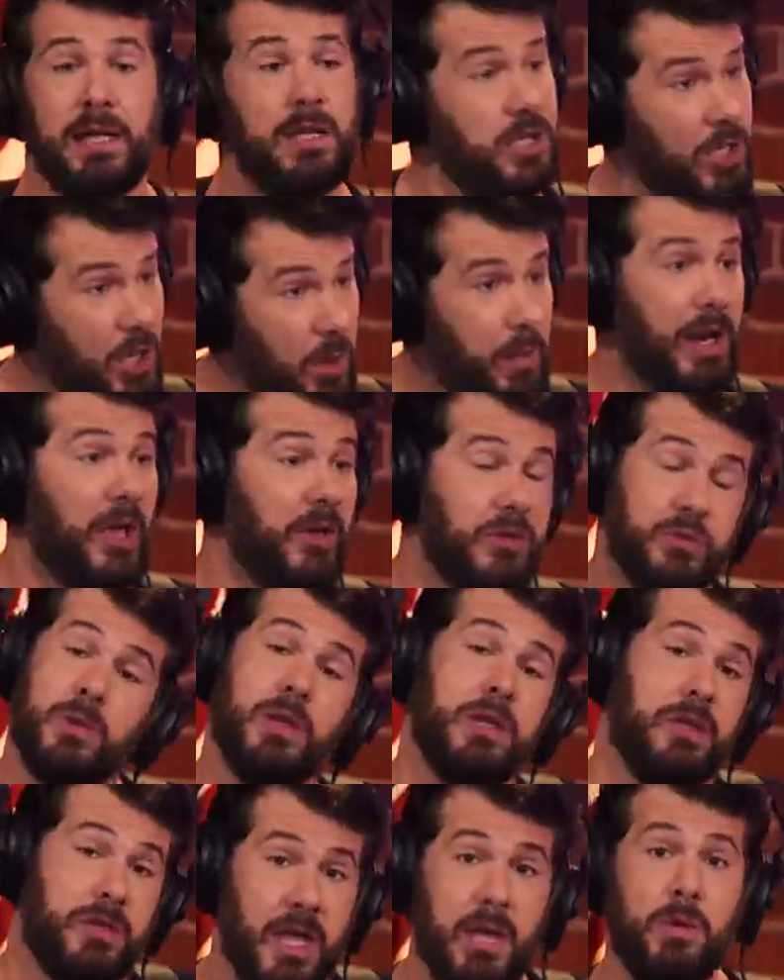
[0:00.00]
And you know what else
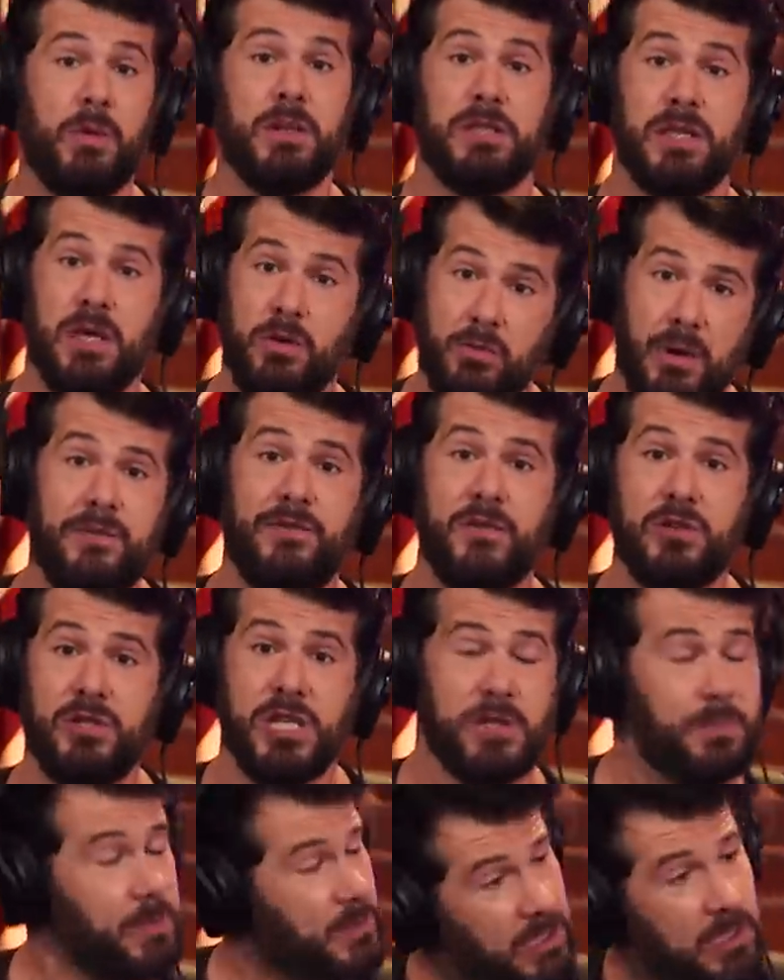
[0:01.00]
would you think when you think
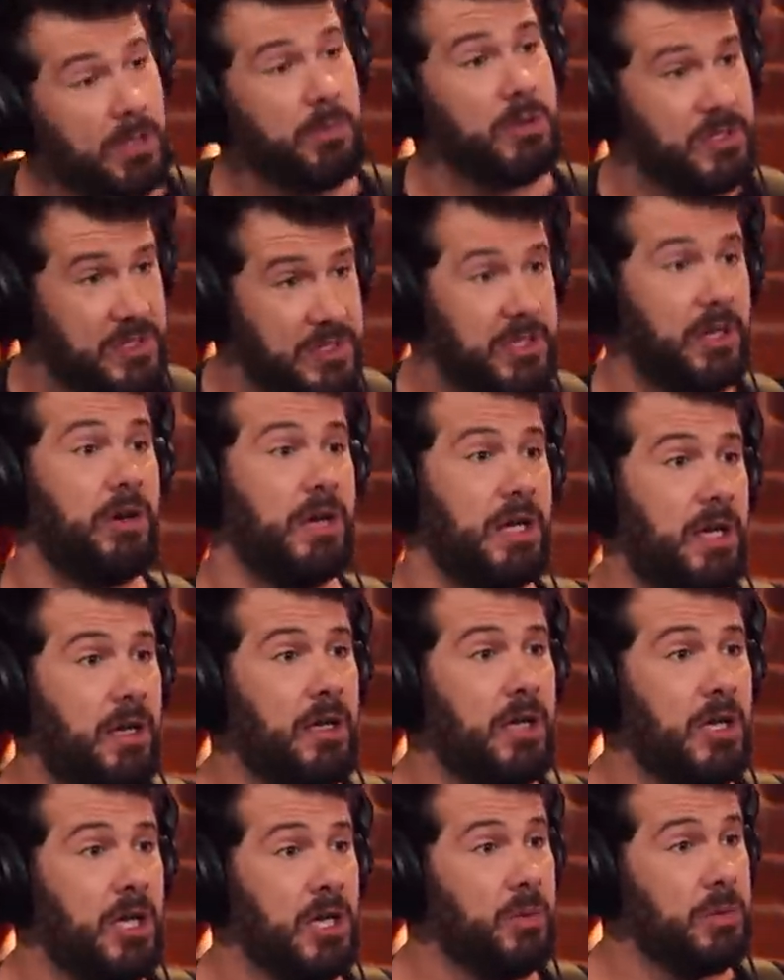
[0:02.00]
refugees, particularly with
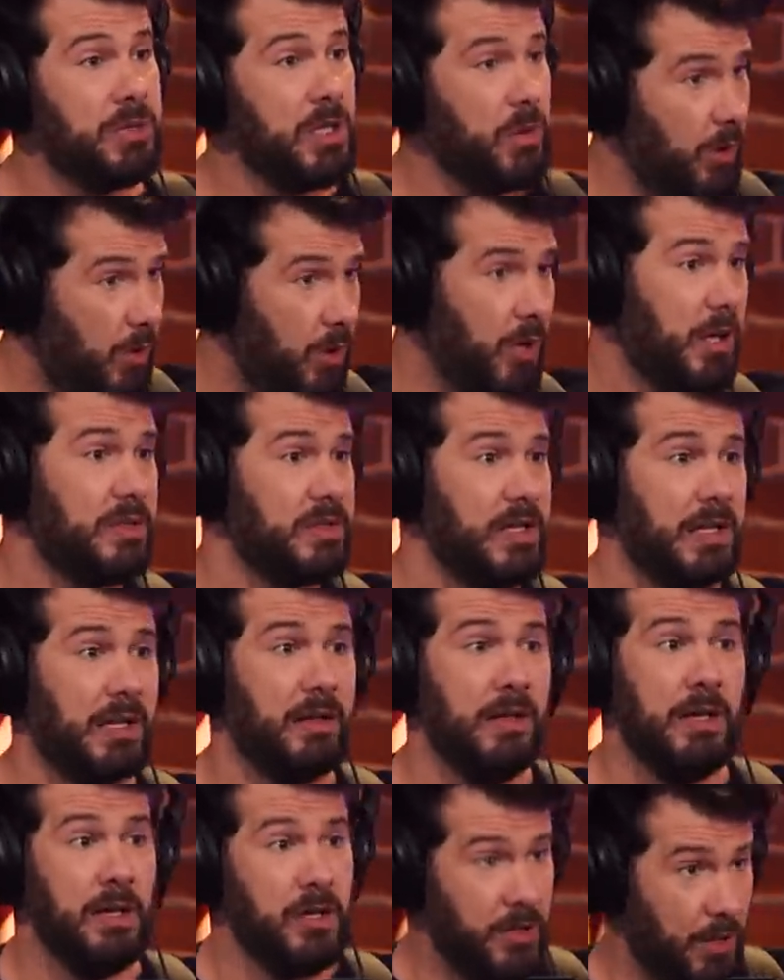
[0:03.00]
Syria? You would think, well, hold on a
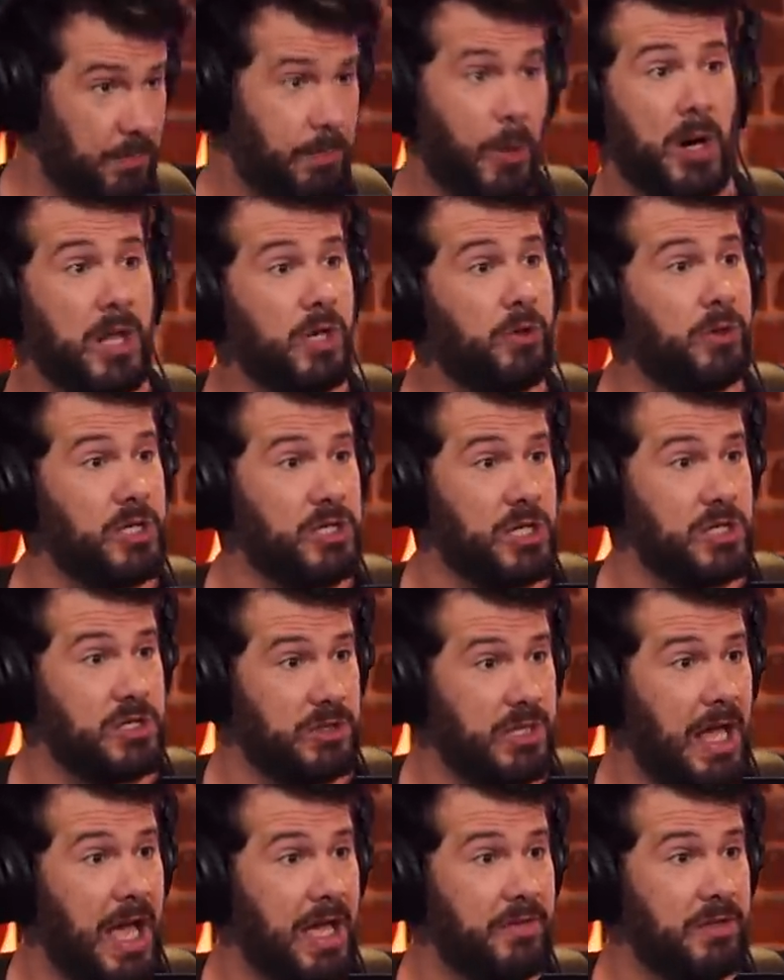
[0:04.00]
second, they're burning Christians
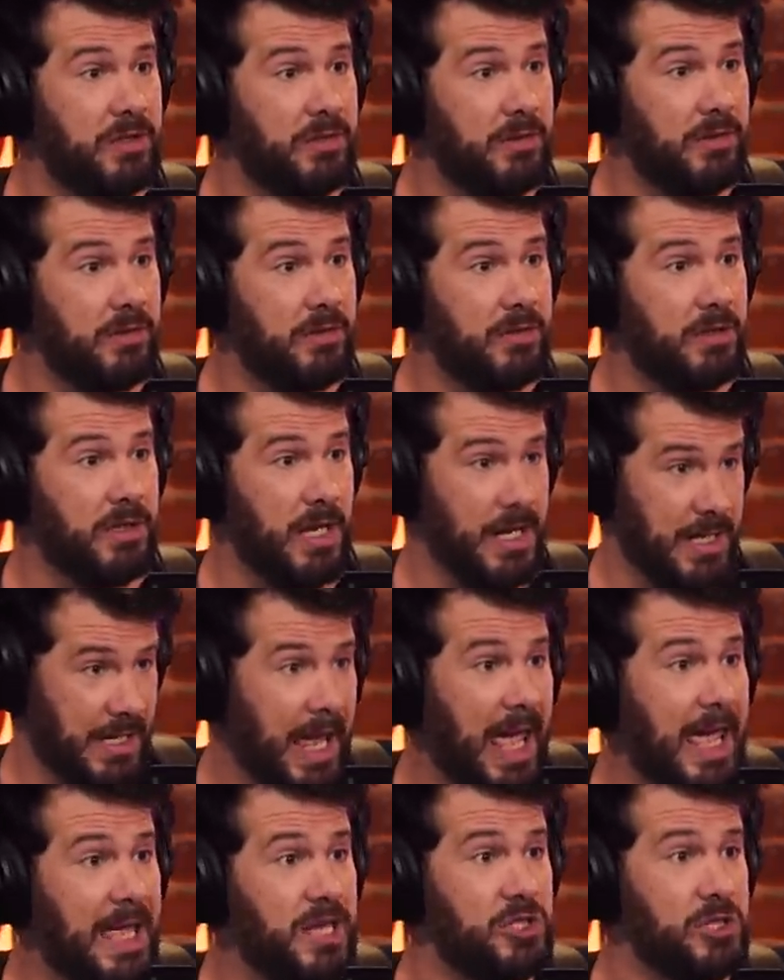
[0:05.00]
alive in
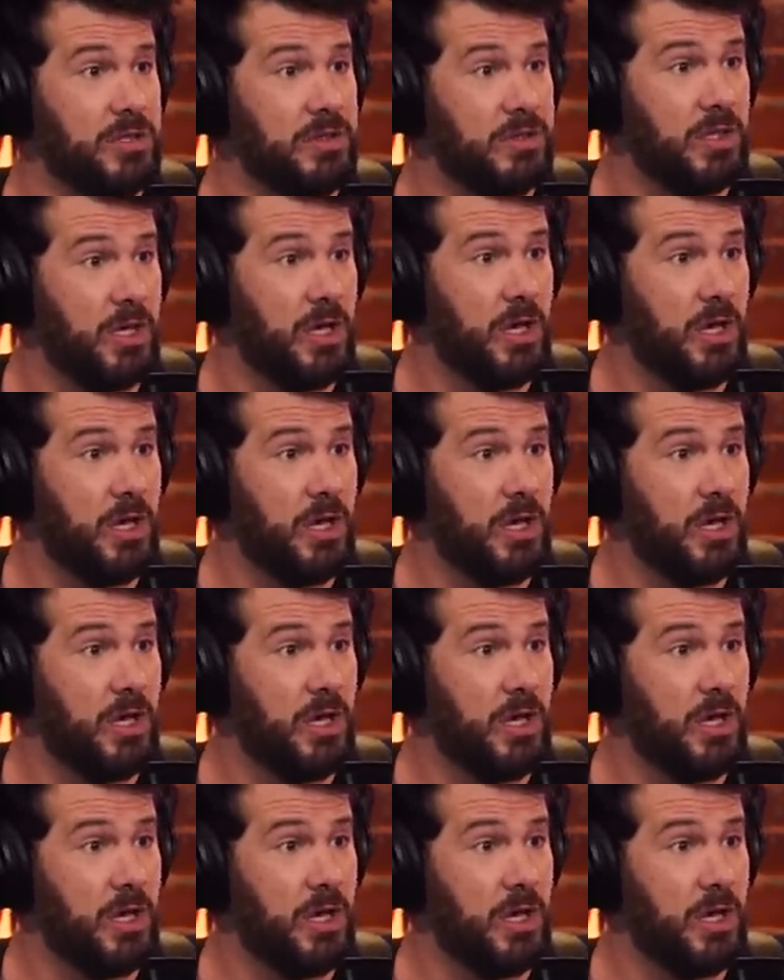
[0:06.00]
cages.